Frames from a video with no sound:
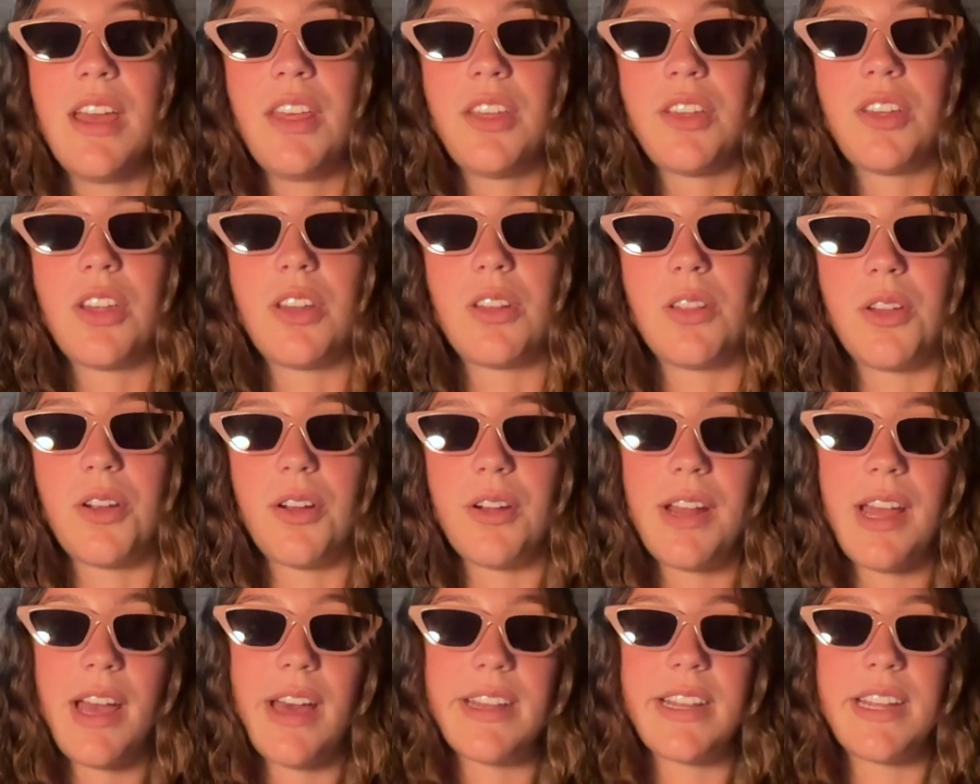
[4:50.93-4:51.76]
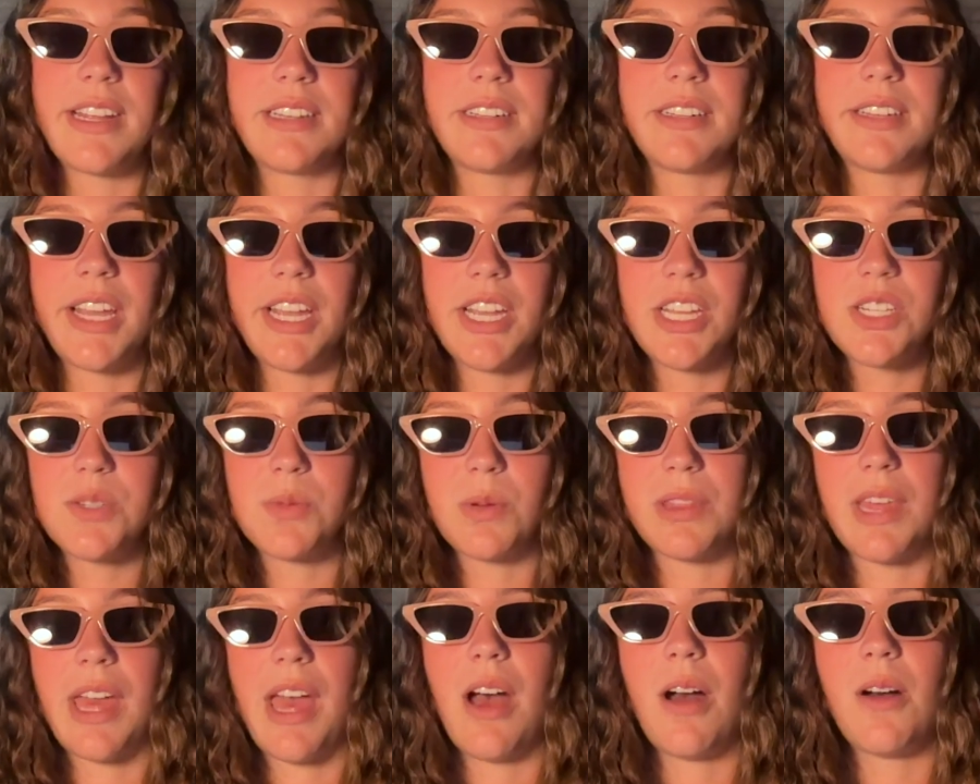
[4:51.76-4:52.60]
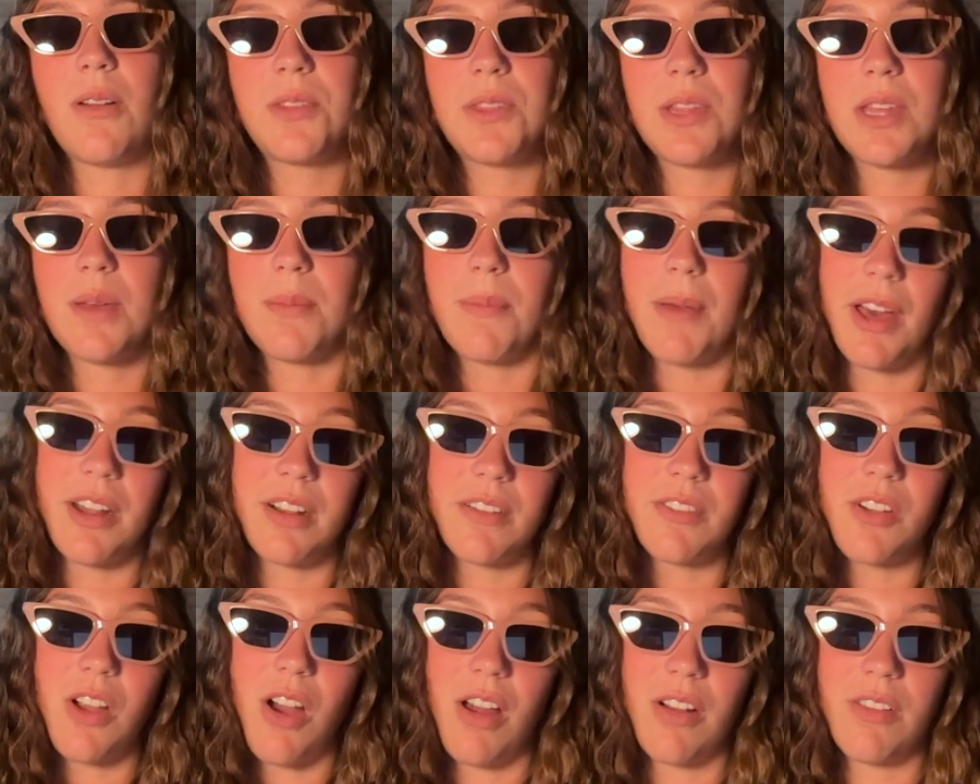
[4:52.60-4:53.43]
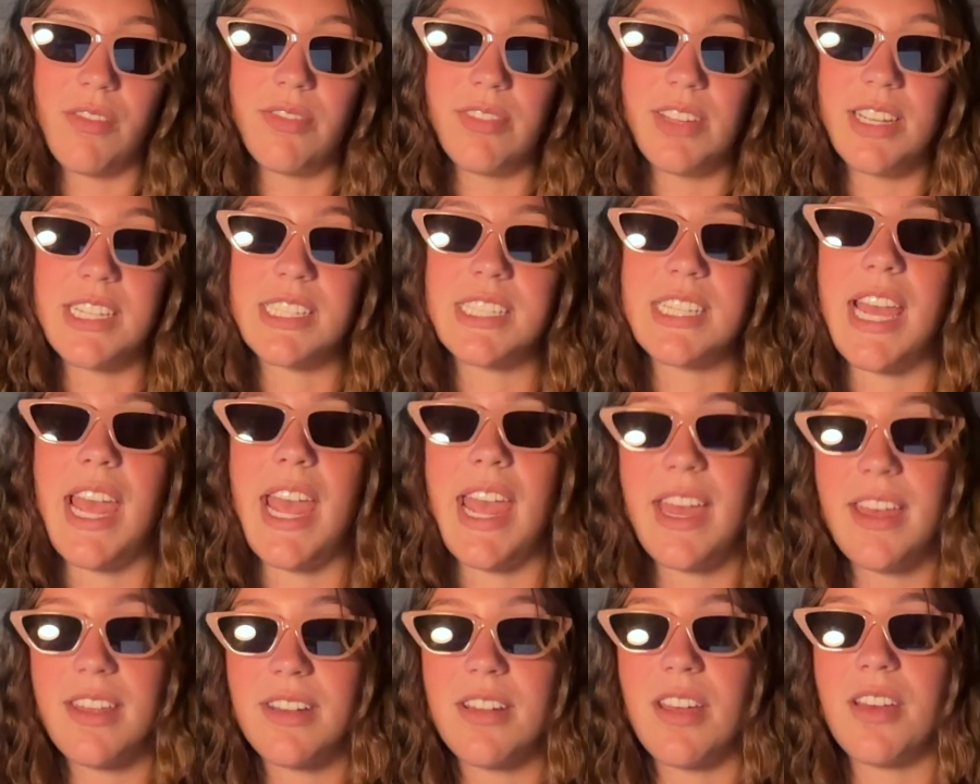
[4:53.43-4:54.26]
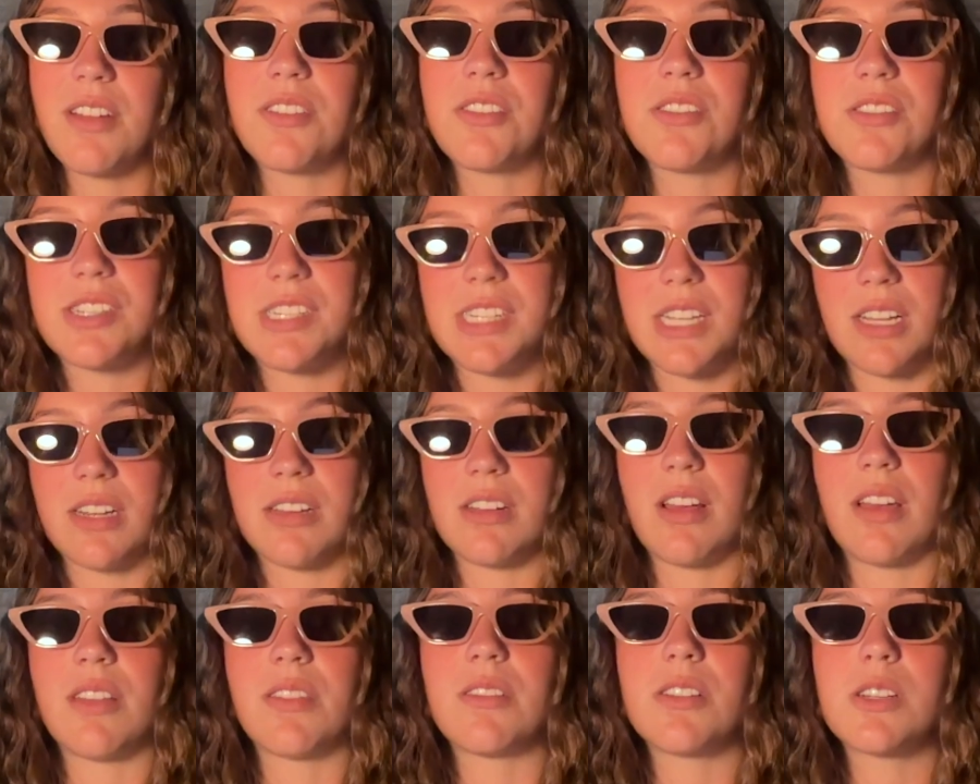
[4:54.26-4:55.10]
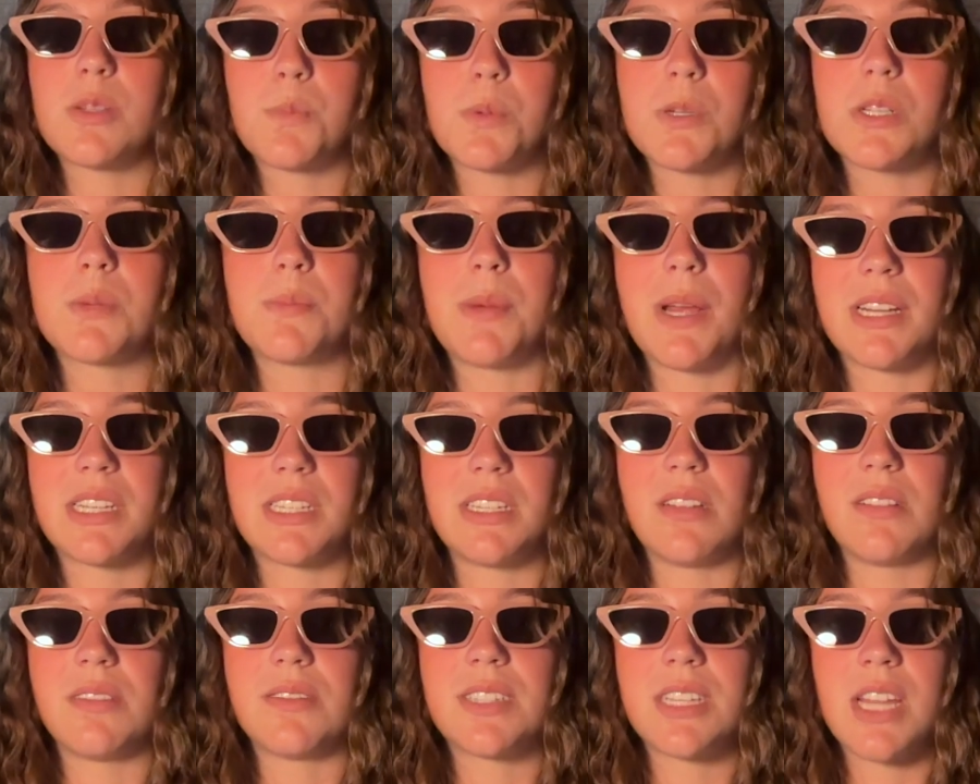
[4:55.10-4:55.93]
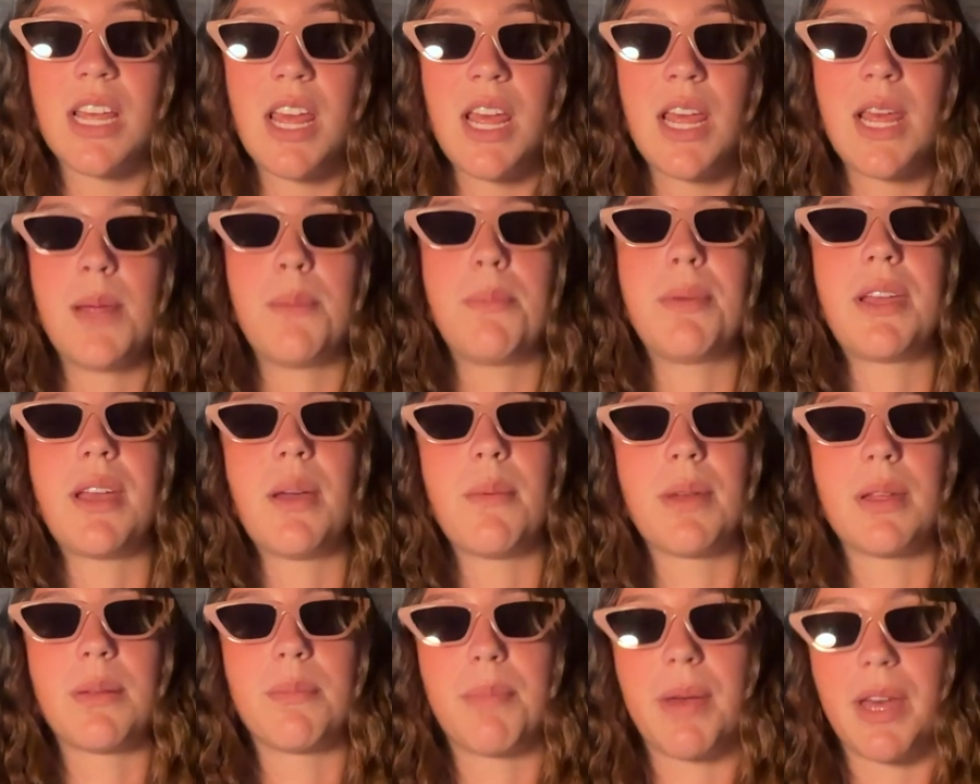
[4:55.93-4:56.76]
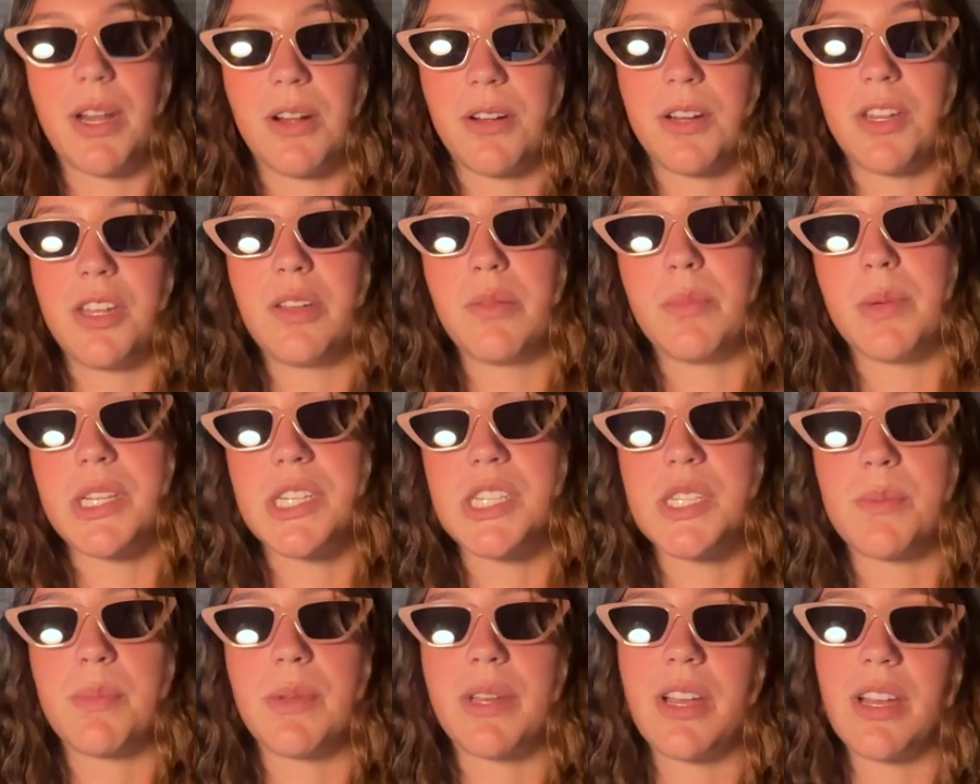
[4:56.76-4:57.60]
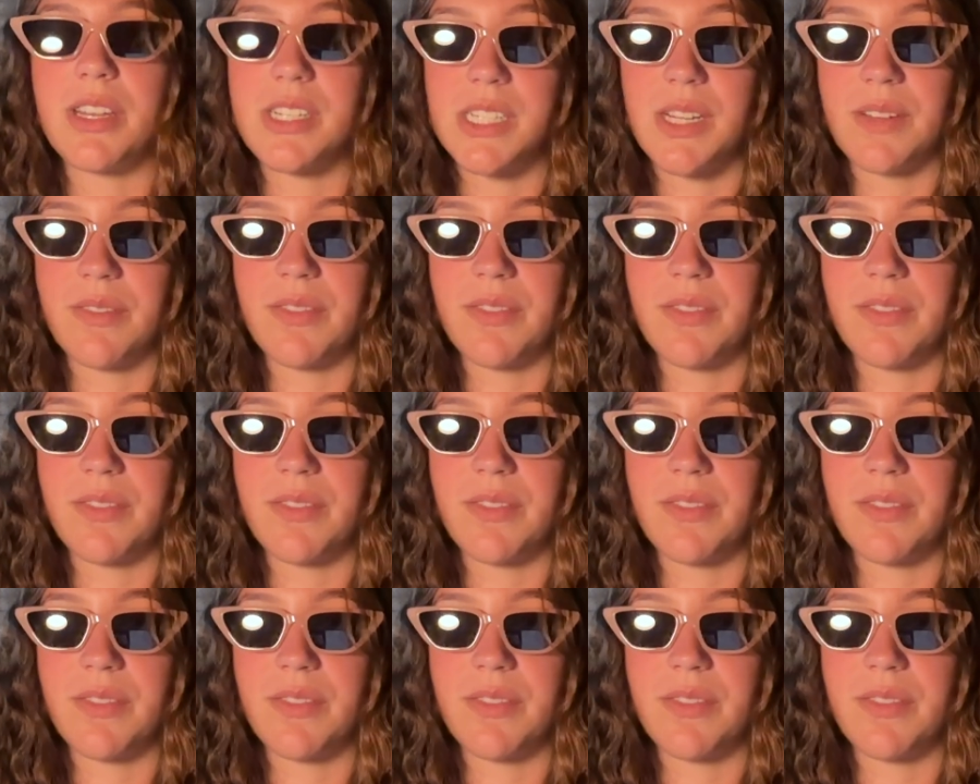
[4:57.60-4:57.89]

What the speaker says: could learn how to engage with a healthy amount of conflict and understand others' perspectives, becoming better humans because of